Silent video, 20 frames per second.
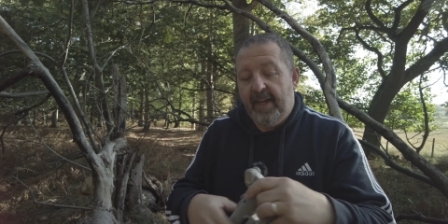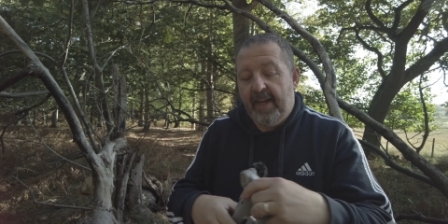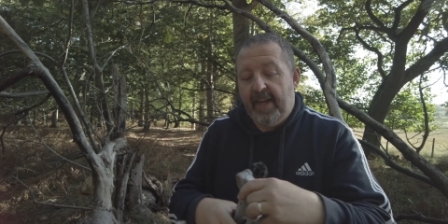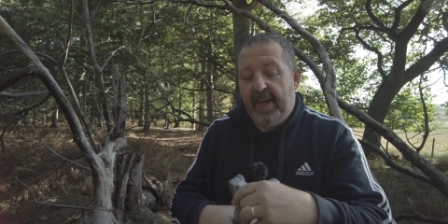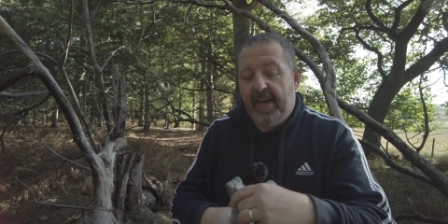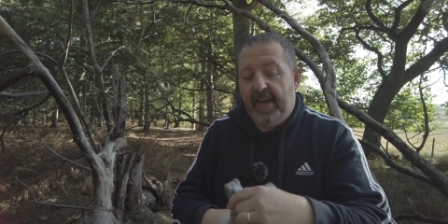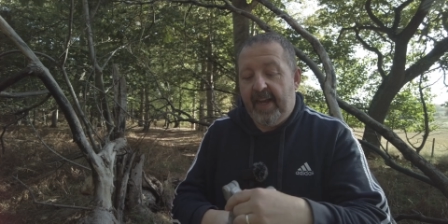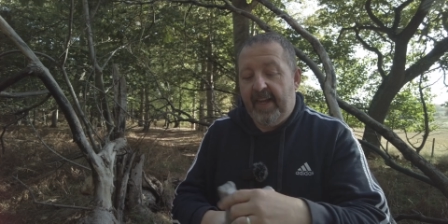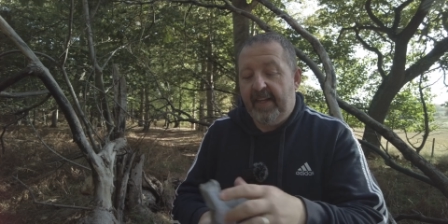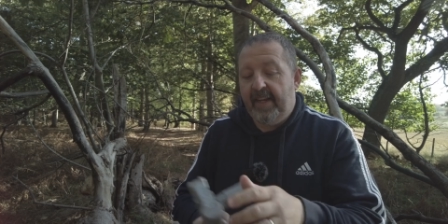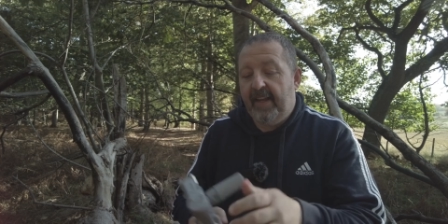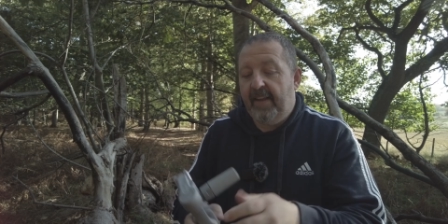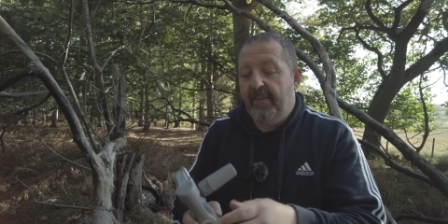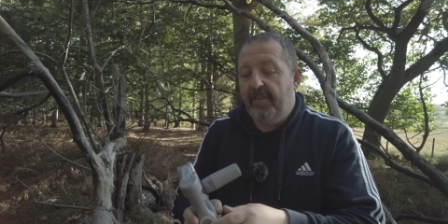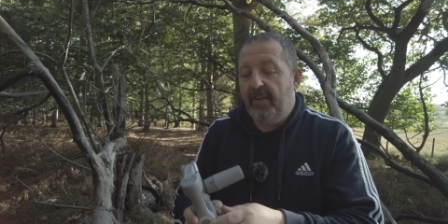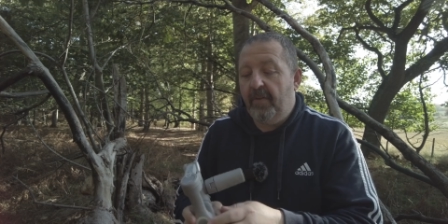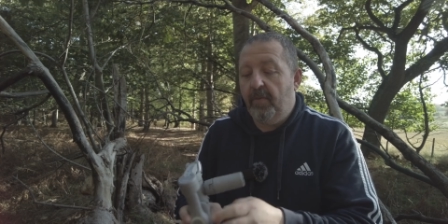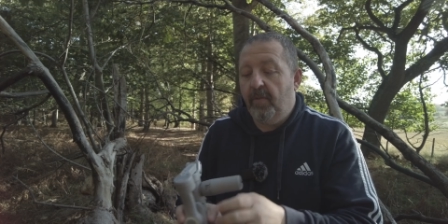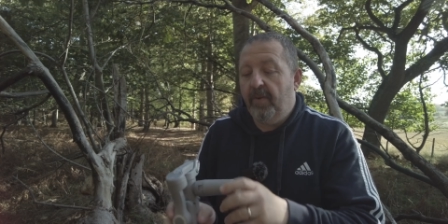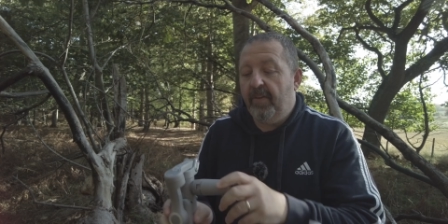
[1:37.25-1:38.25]
And
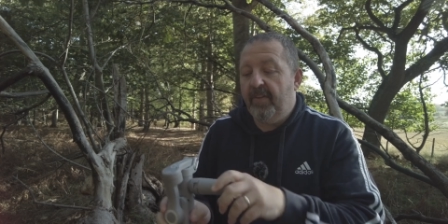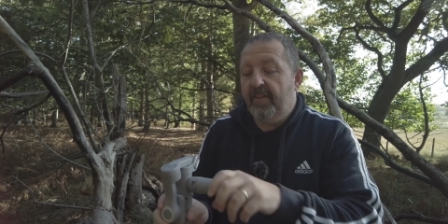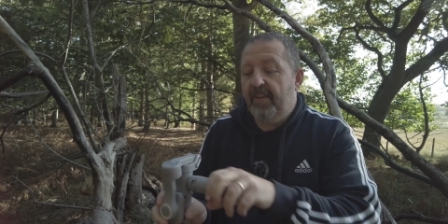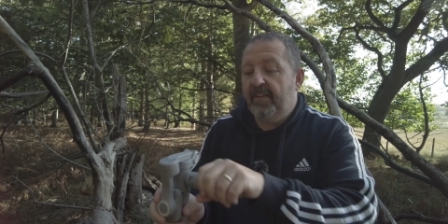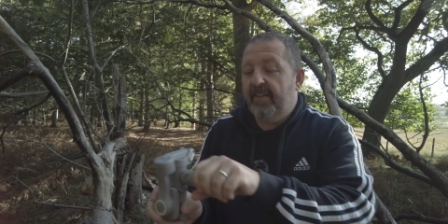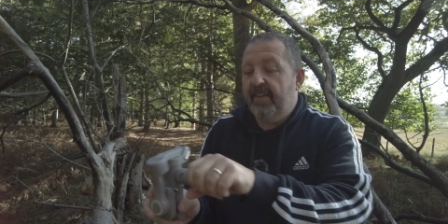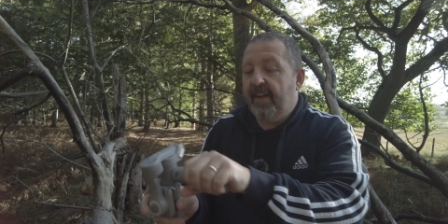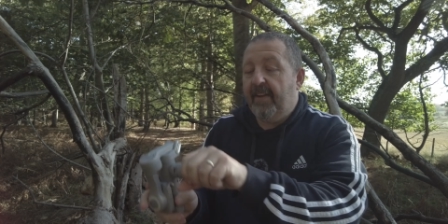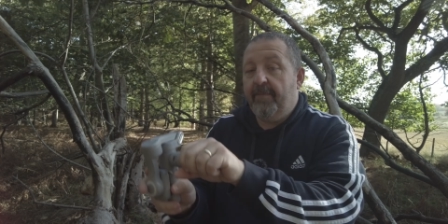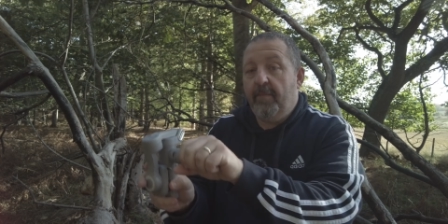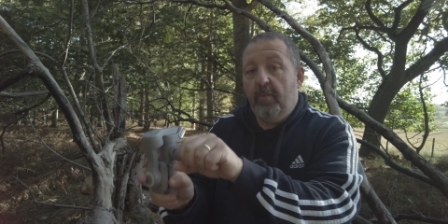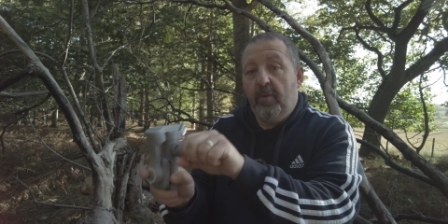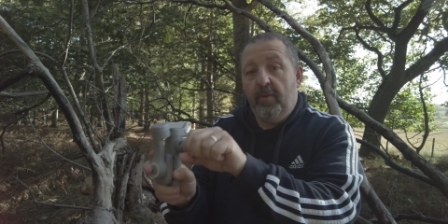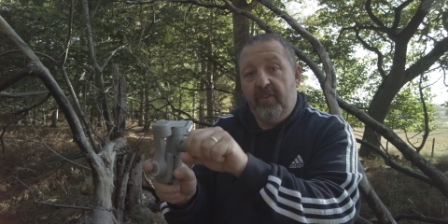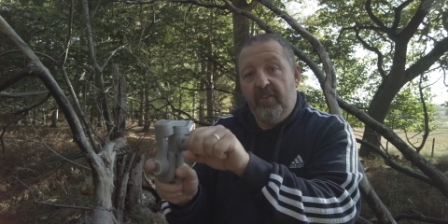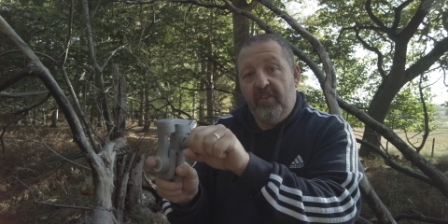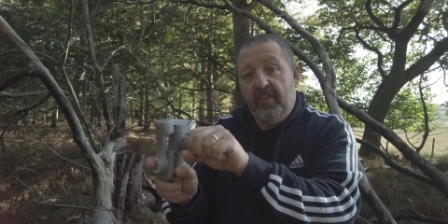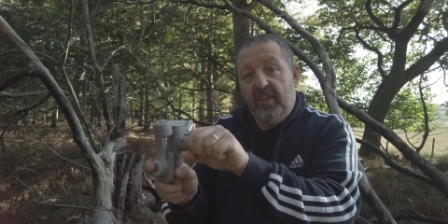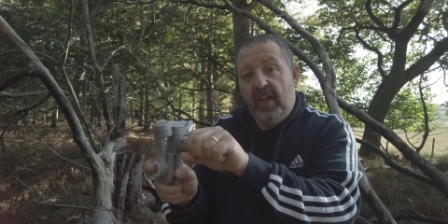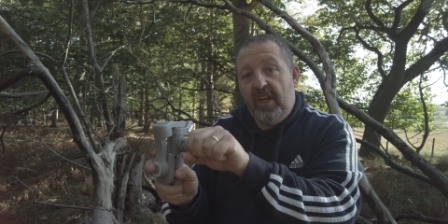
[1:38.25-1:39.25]
if you wanted to have more
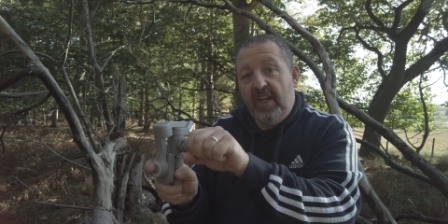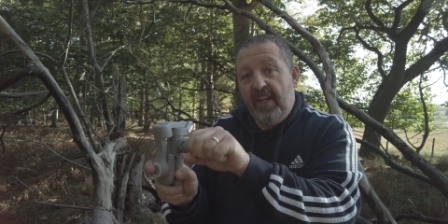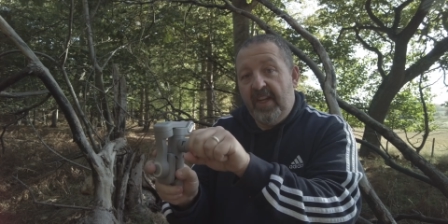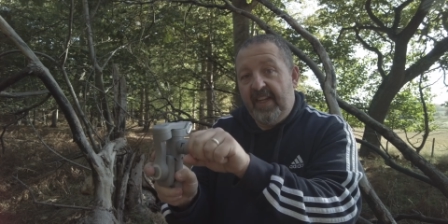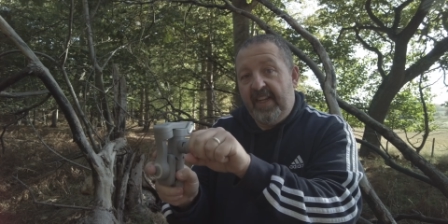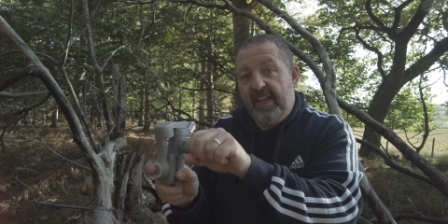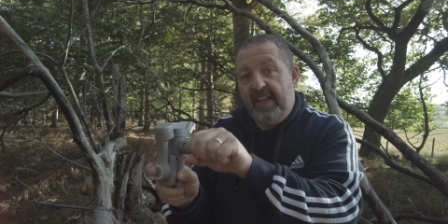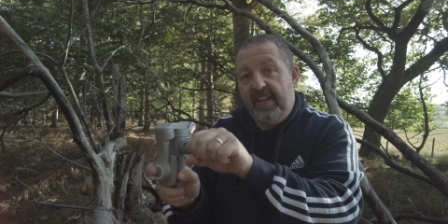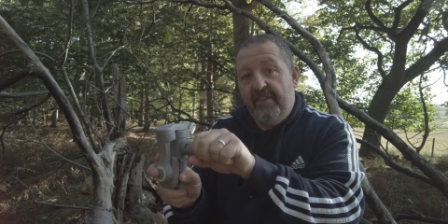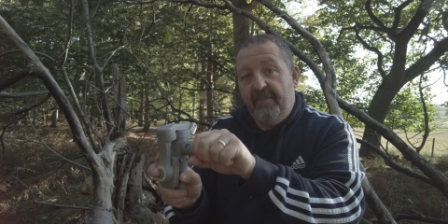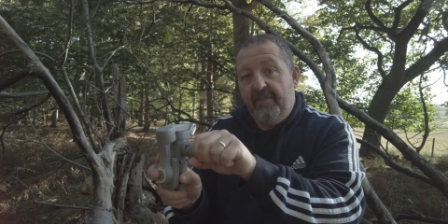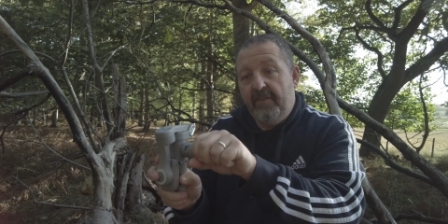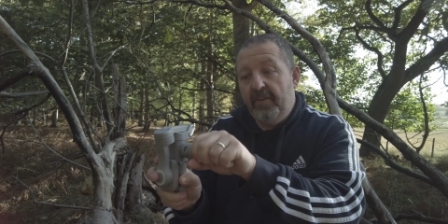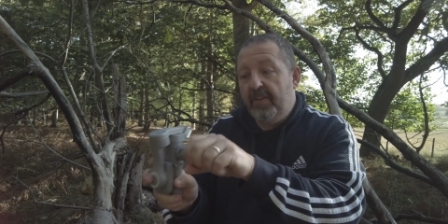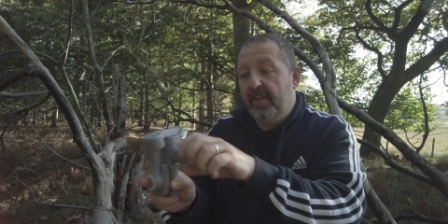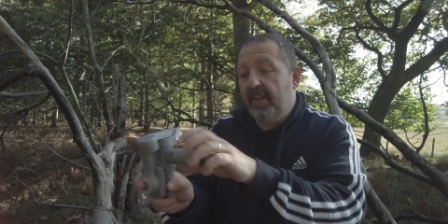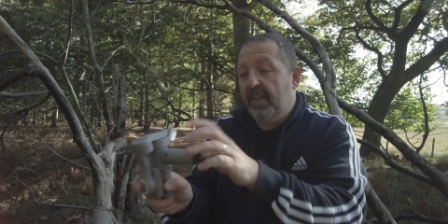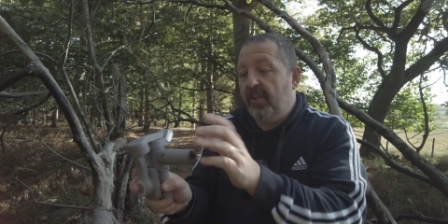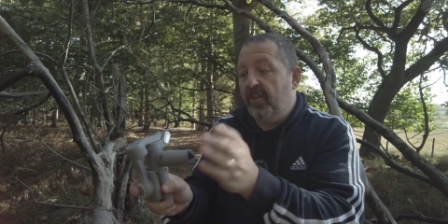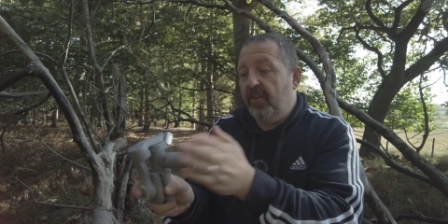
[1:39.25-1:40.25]
sturdy
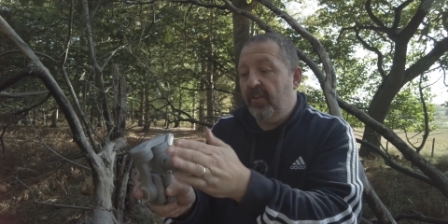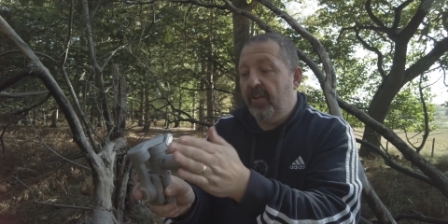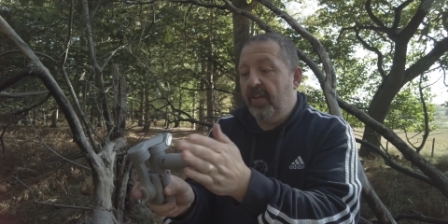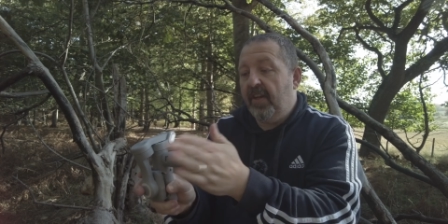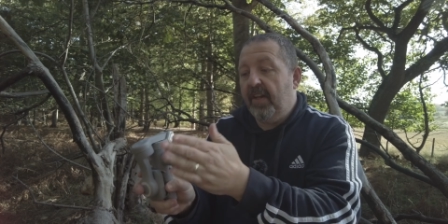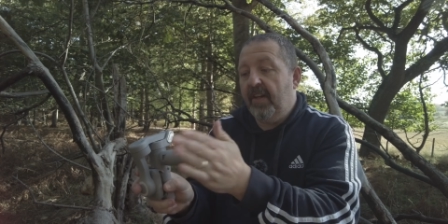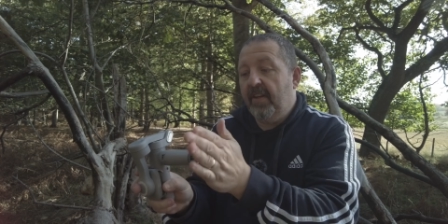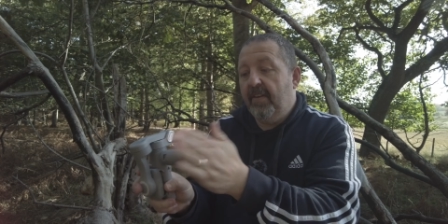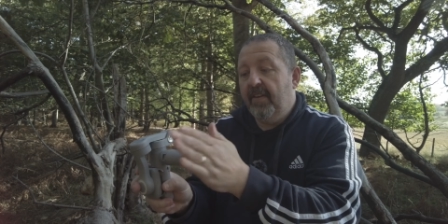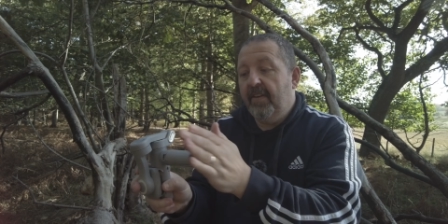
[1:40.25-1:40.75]
footage, you could